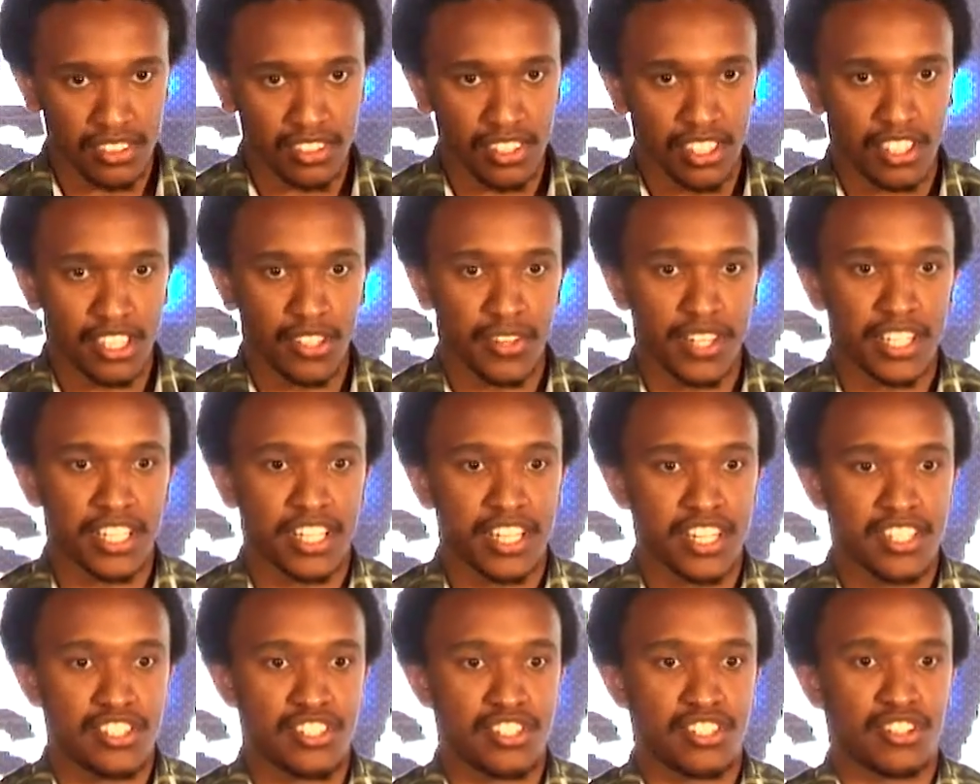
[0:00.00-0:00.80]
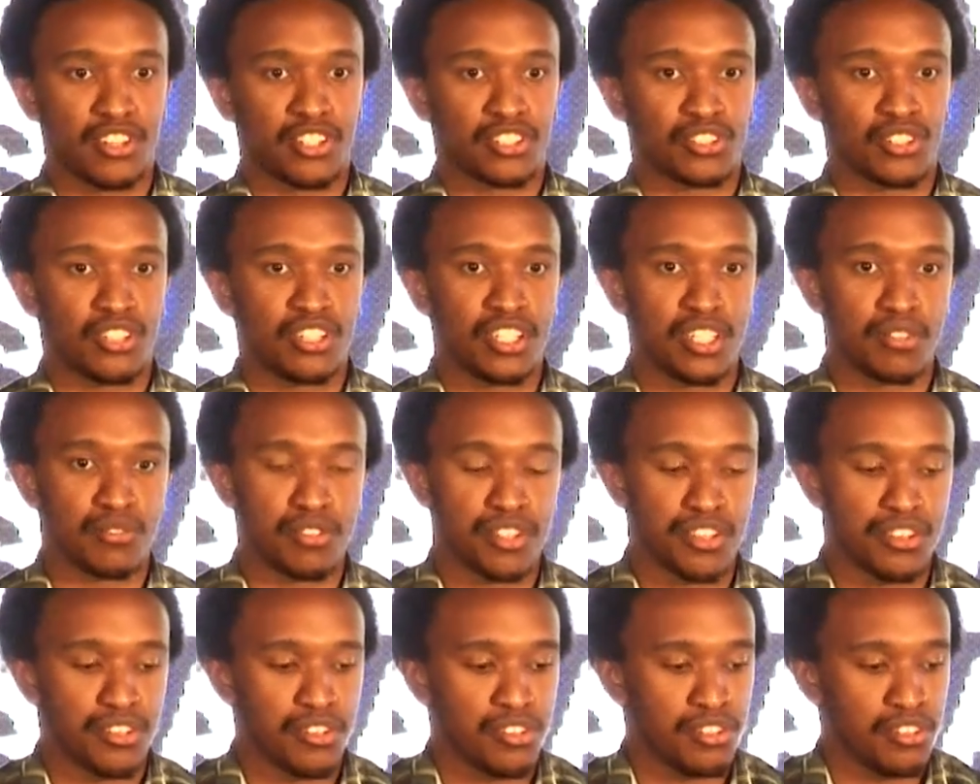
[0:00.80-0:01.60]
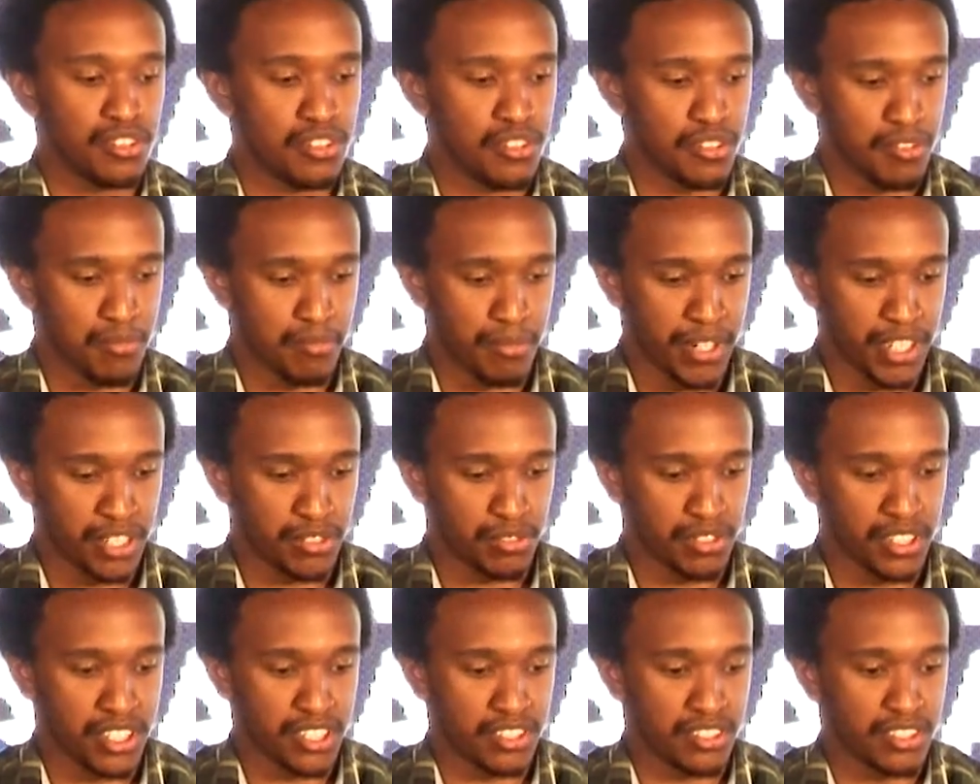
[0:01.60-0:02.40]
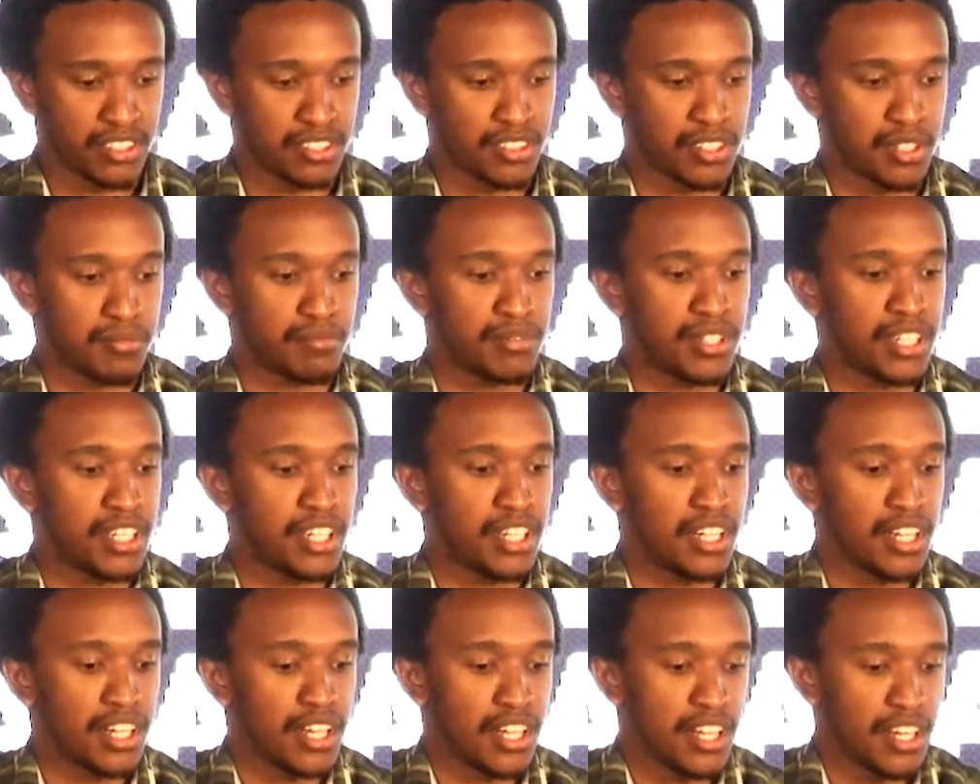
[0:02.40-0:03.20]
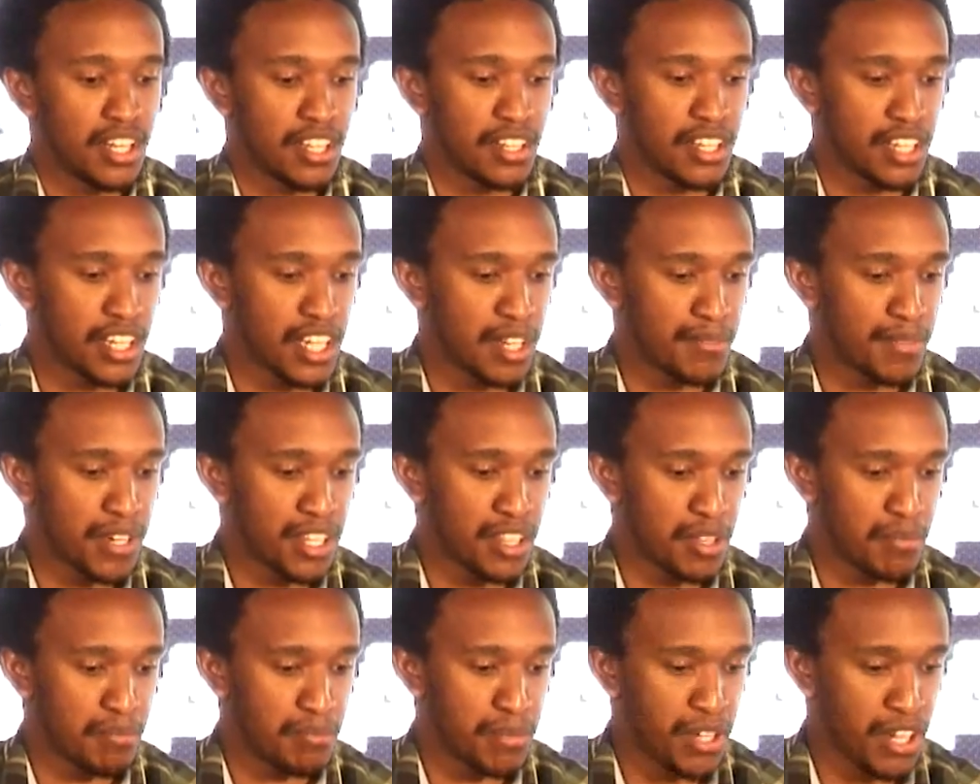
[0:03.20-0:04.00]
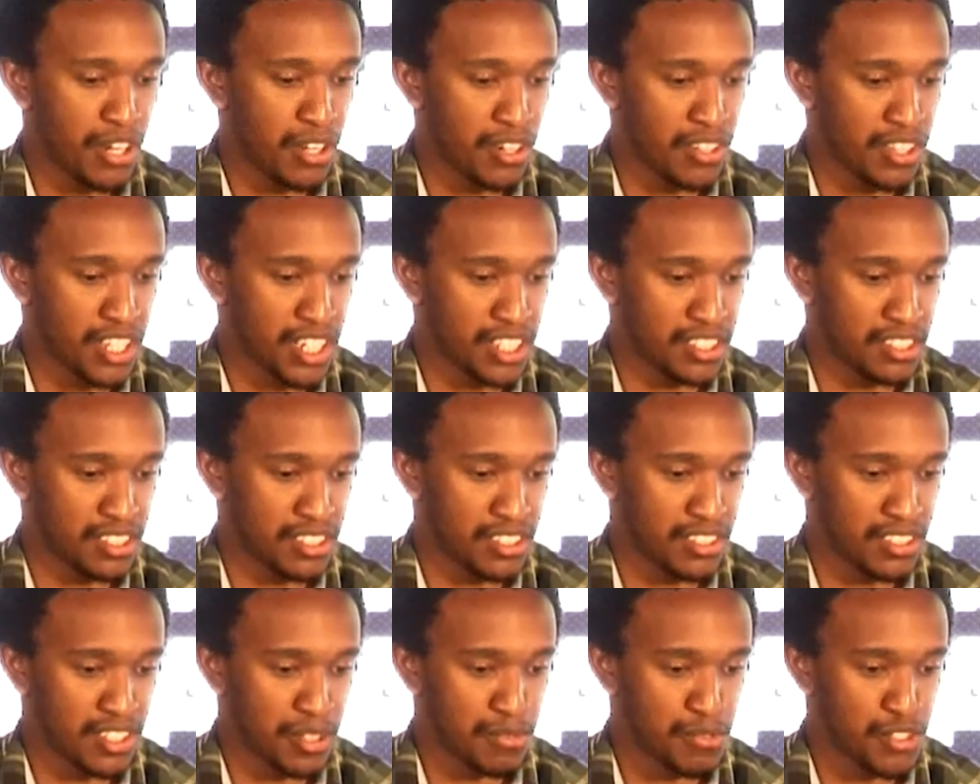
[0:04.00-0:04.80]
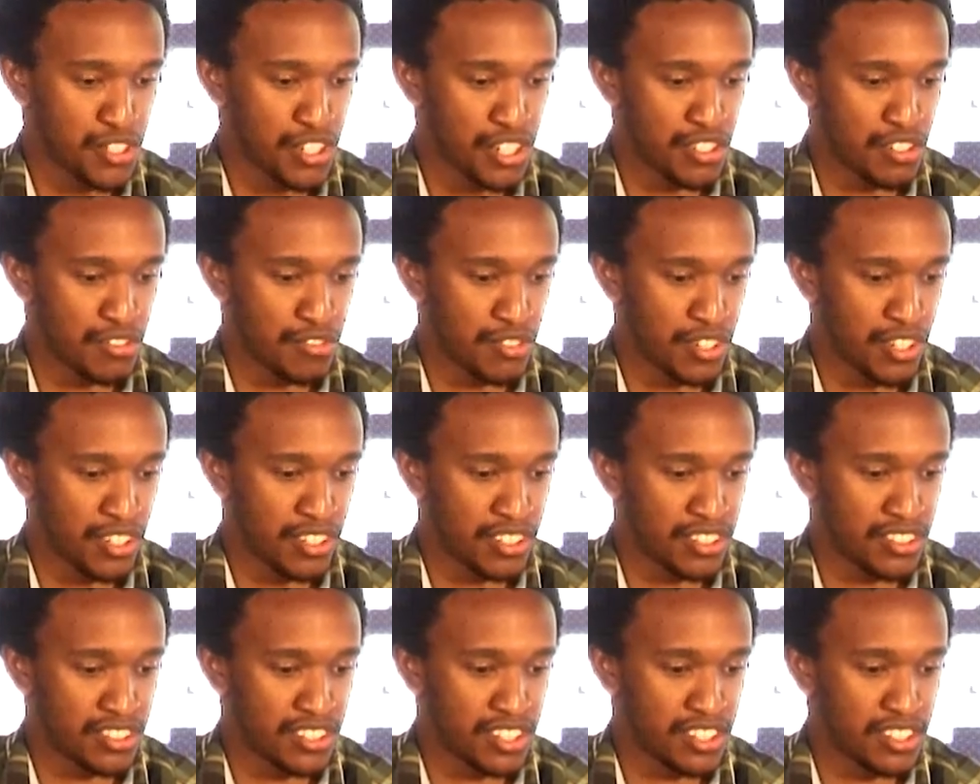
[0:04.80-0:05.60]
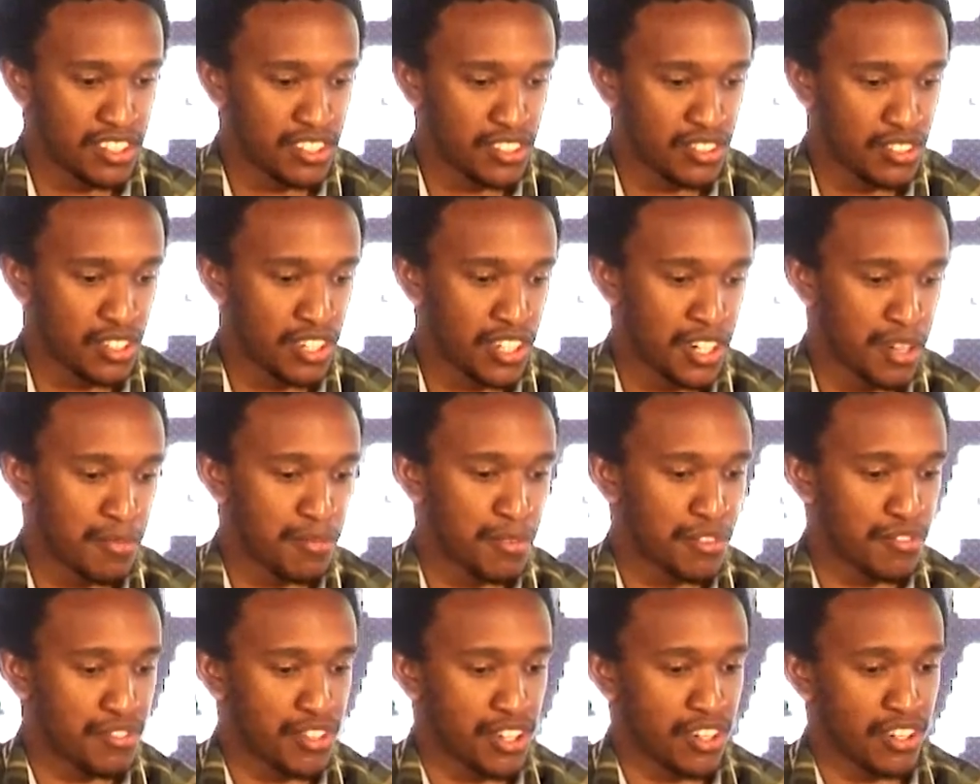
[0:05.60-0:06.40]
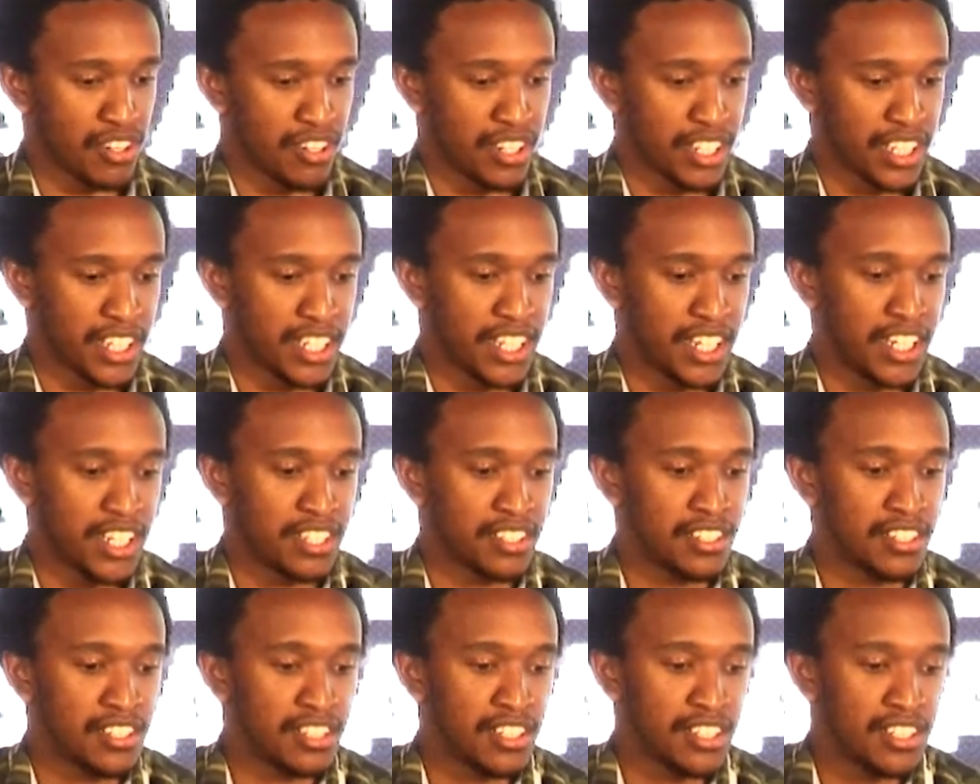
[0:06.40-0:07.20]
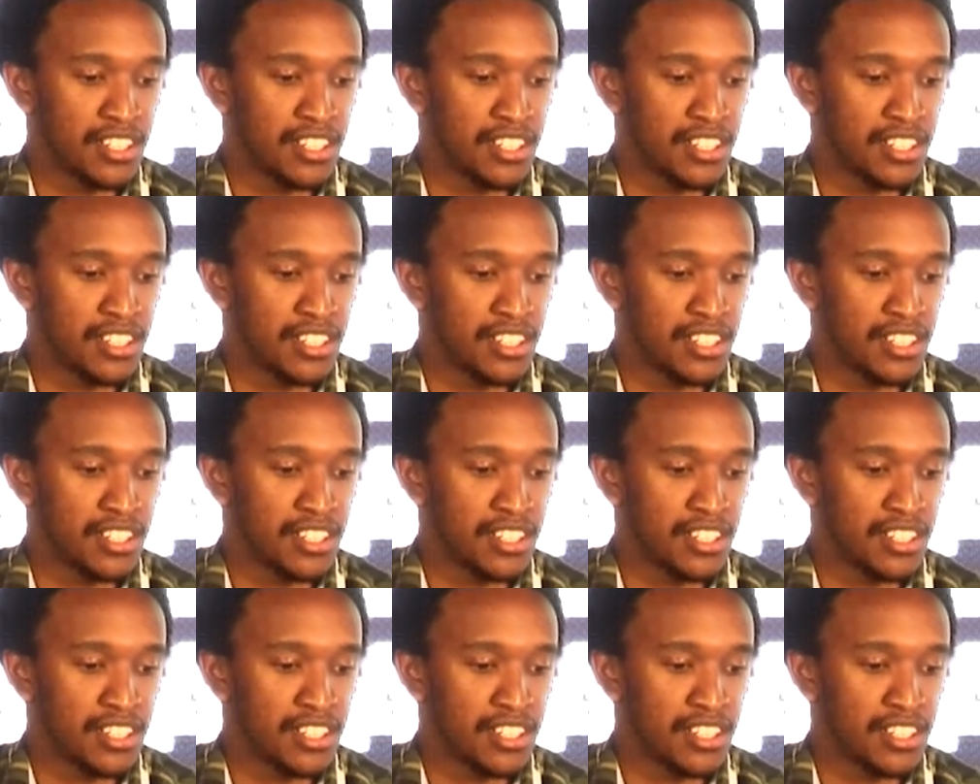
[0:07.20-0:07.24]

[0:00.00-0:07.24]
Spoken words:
They were engaging not only with you, but with the system. The game below that is, I'm sure you've all seen this horror movie called Alien,